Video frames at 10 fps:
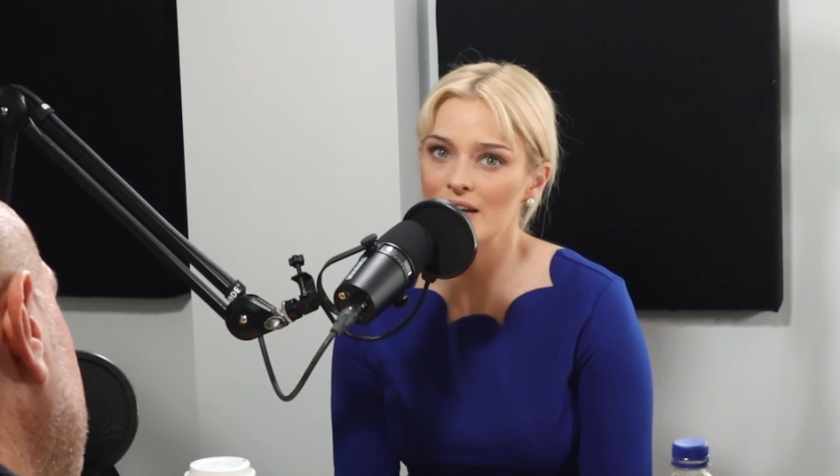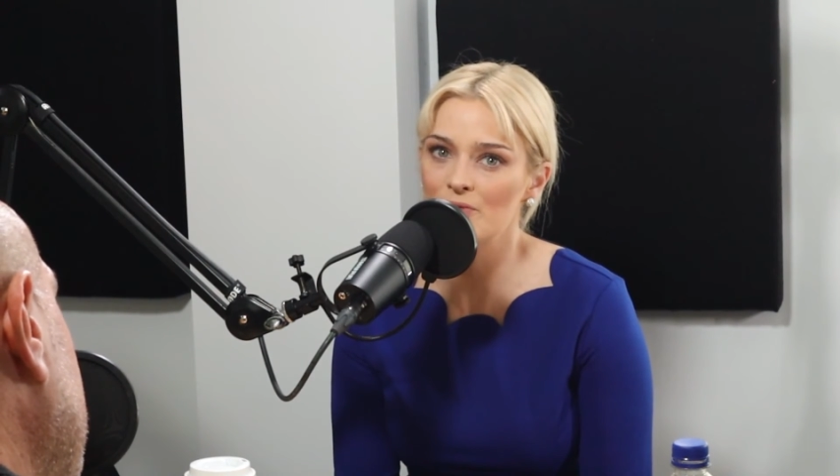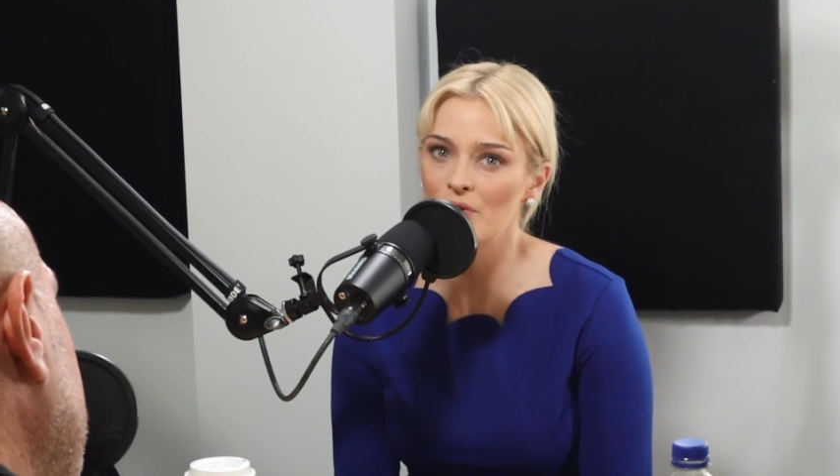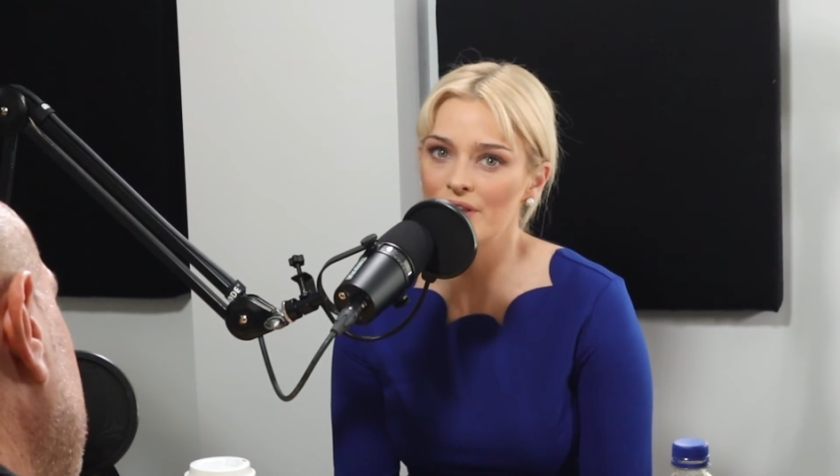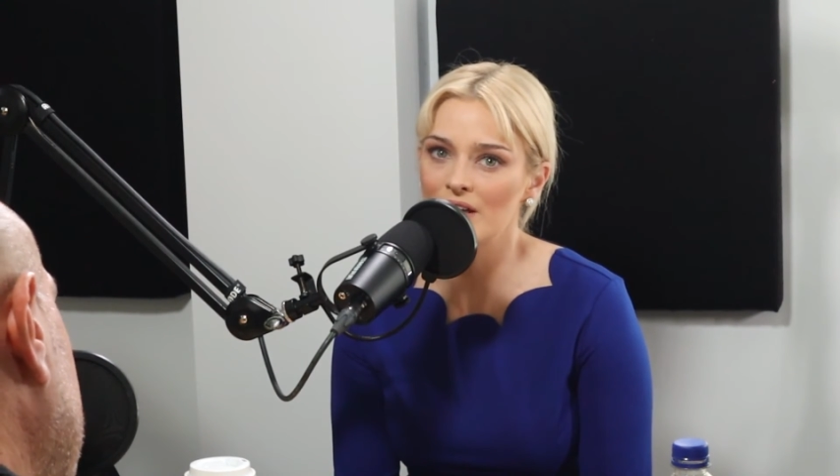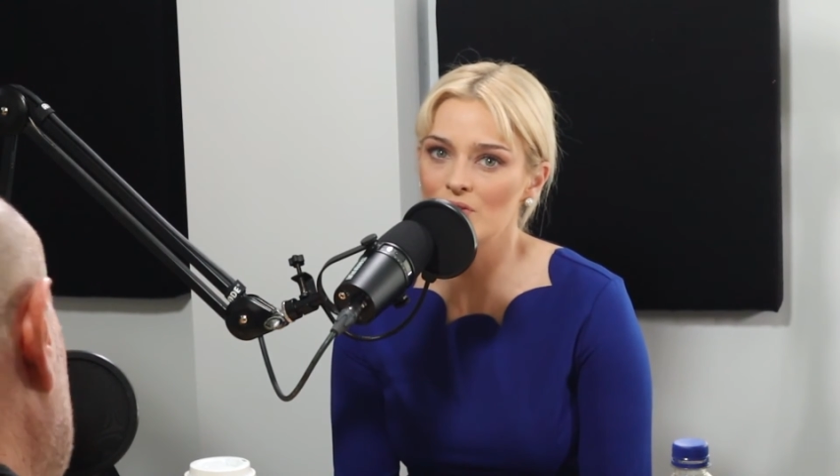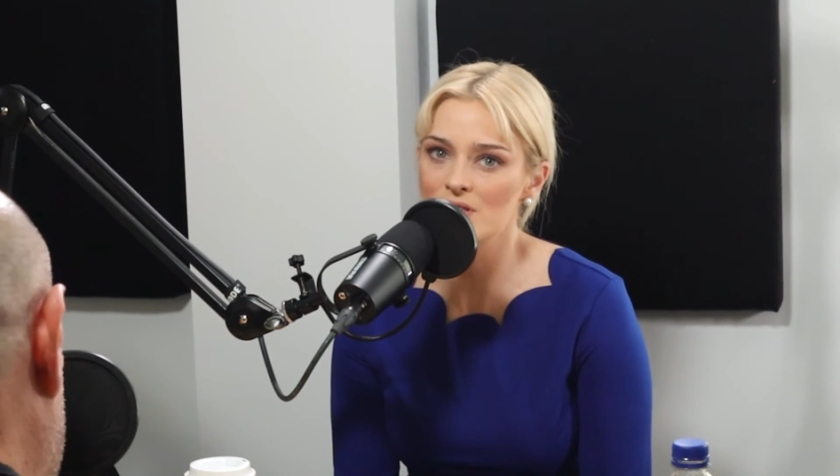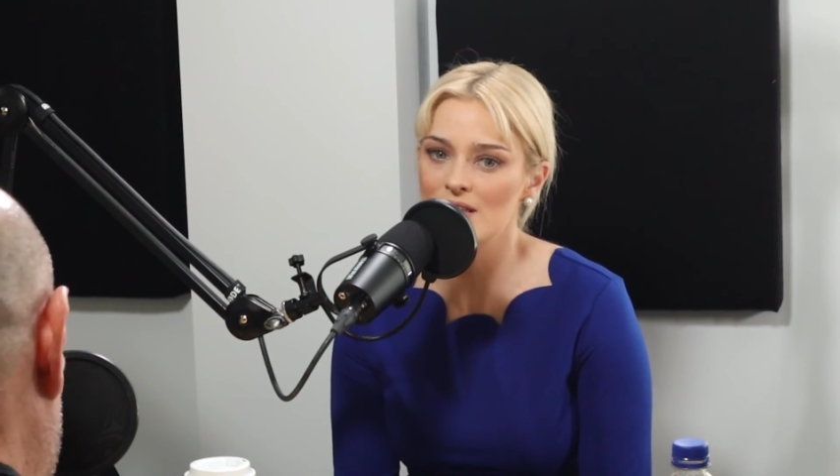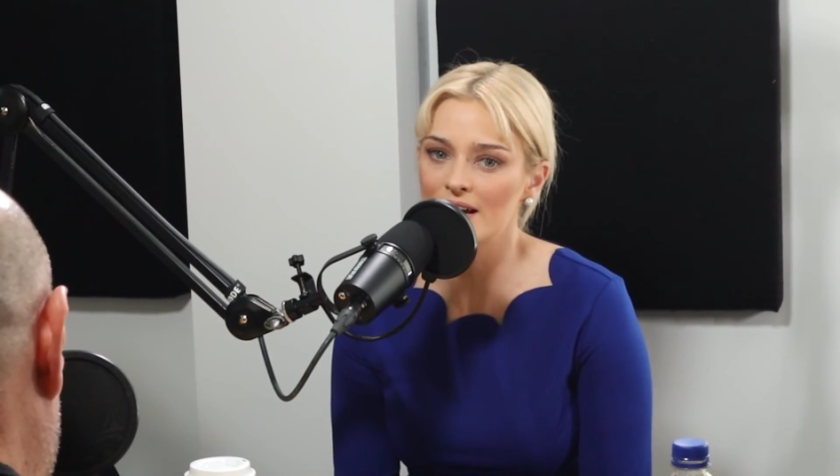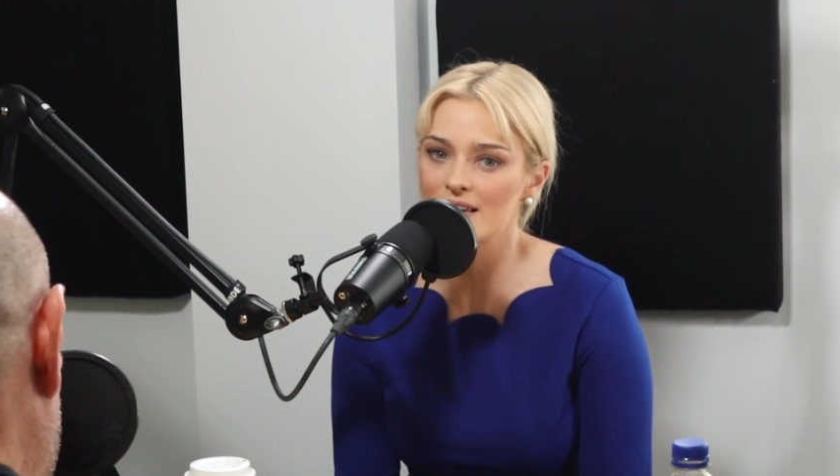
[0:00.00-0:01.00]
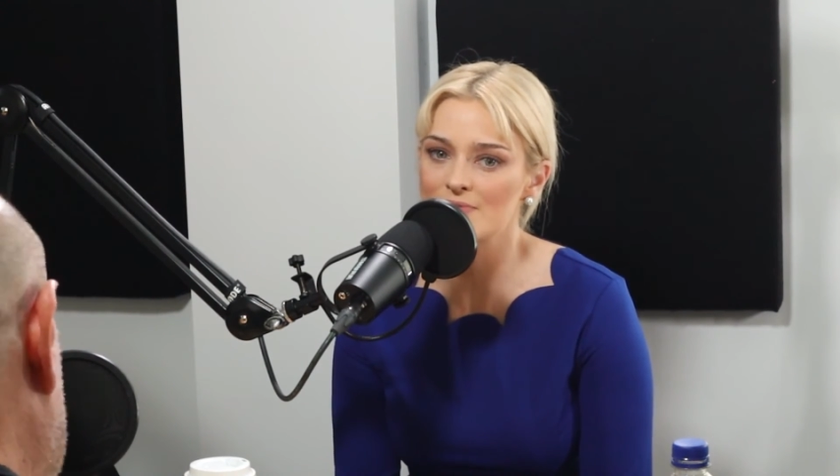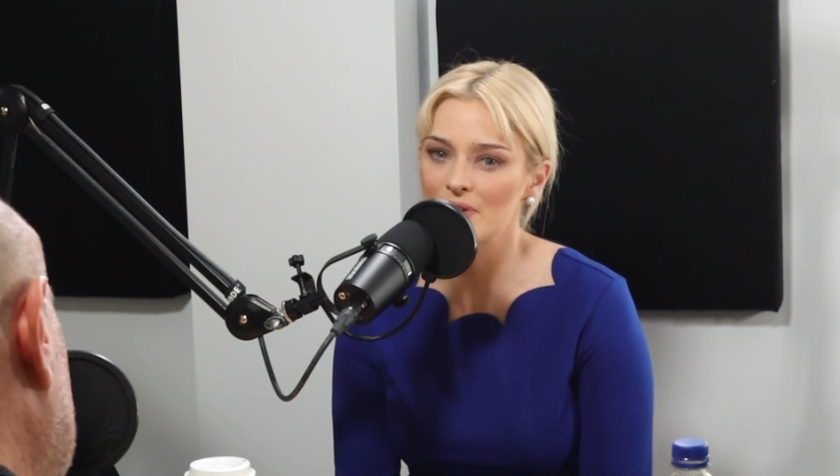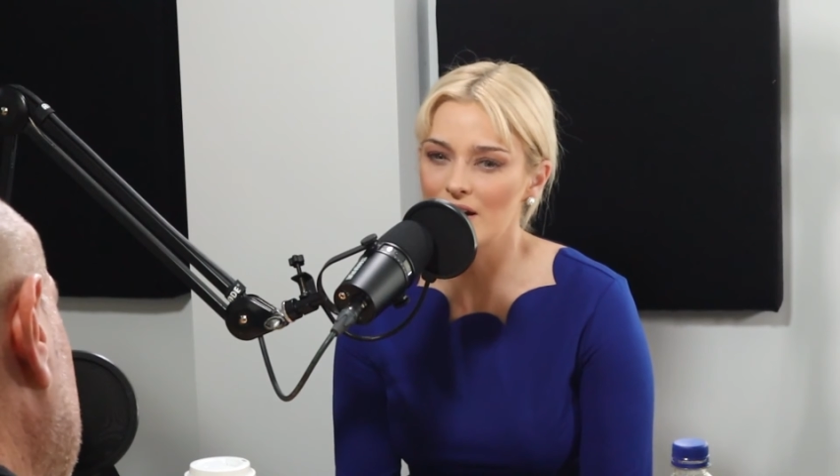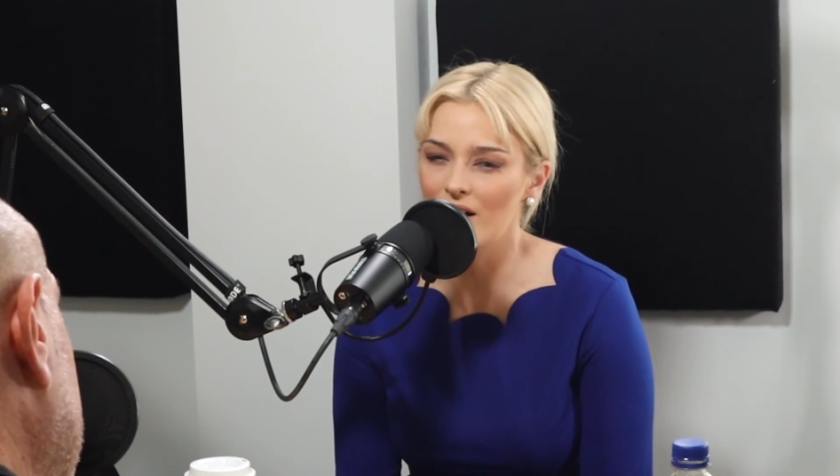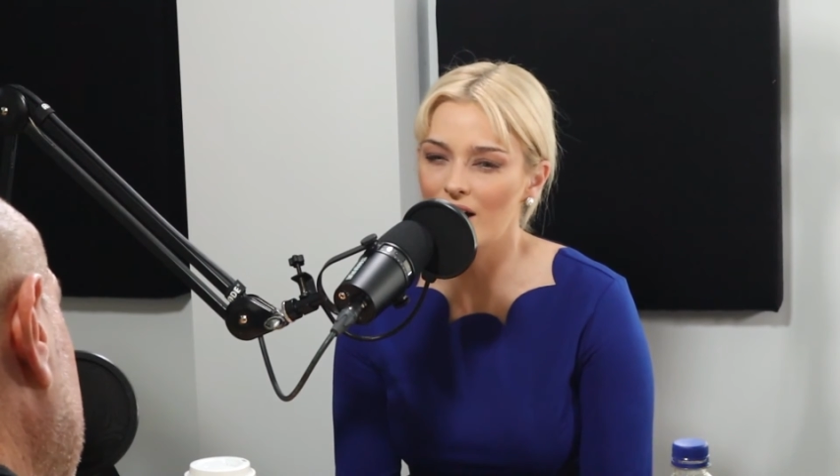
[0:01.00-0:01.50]
and what that looks like is
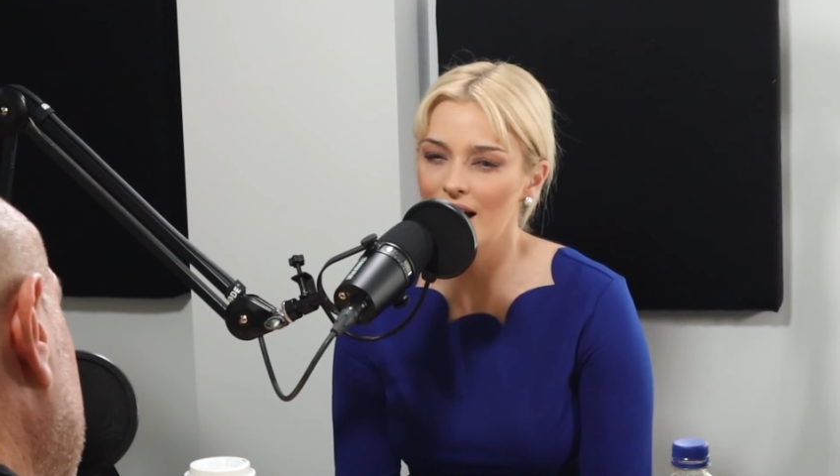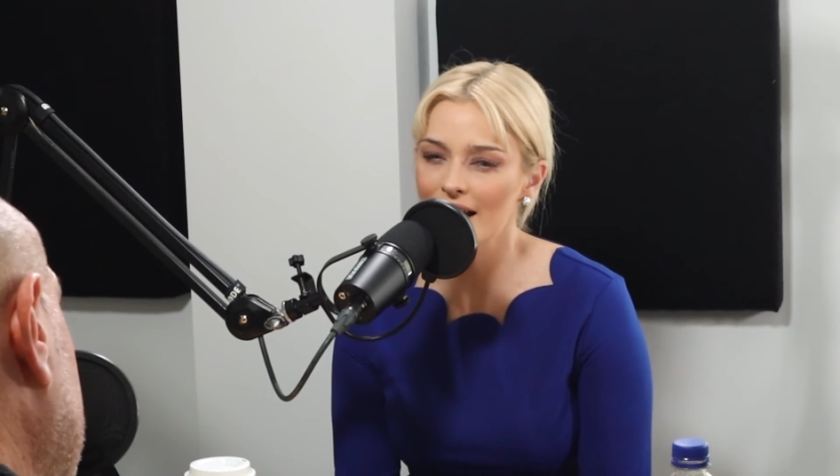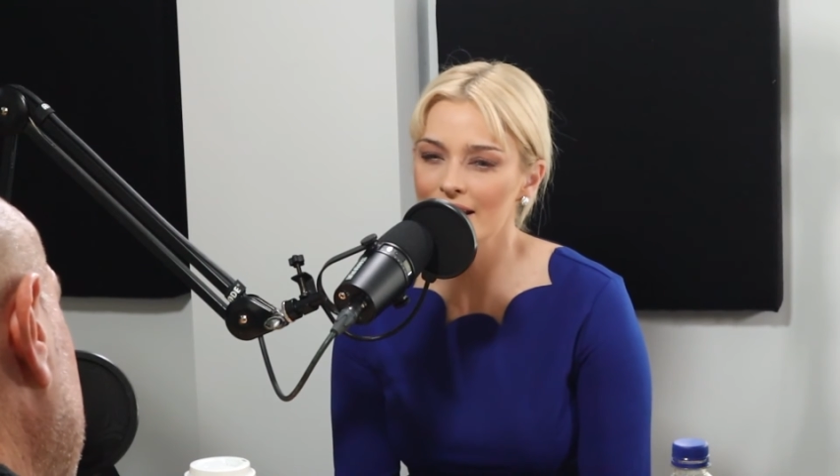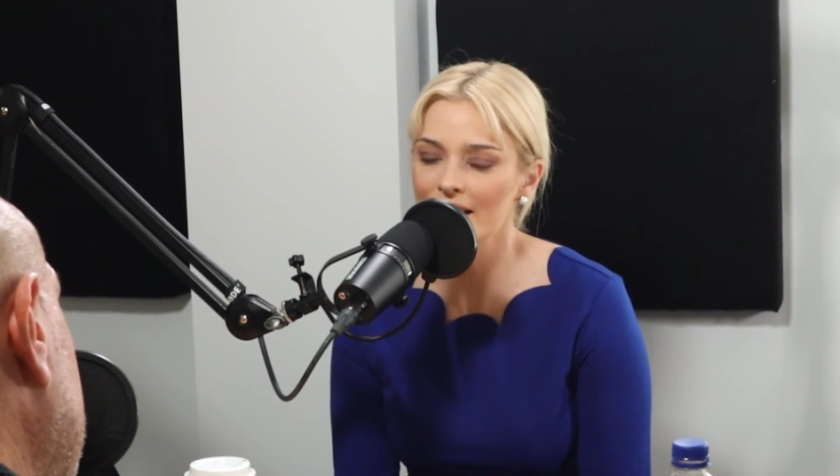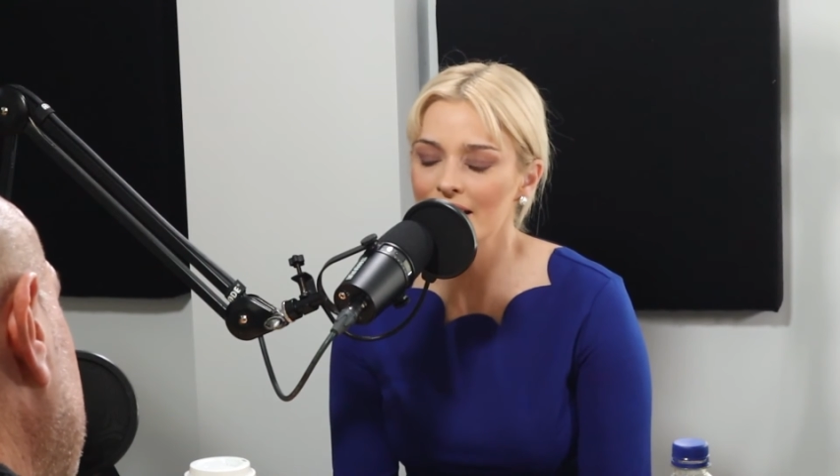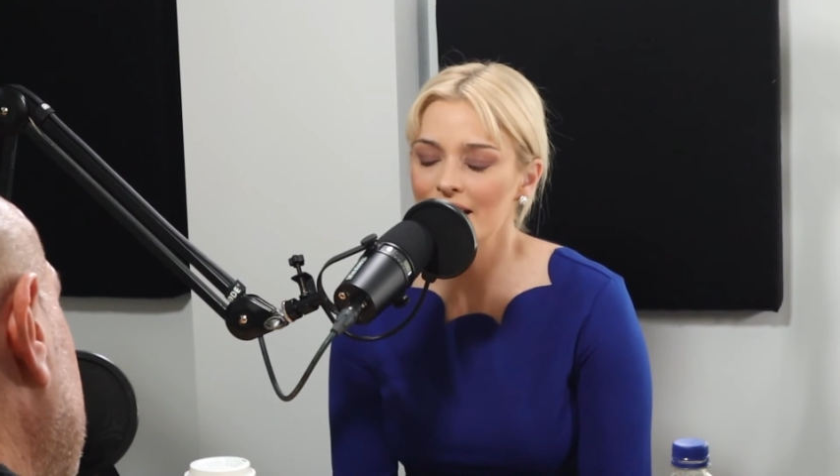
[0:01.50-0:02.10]
Mackay.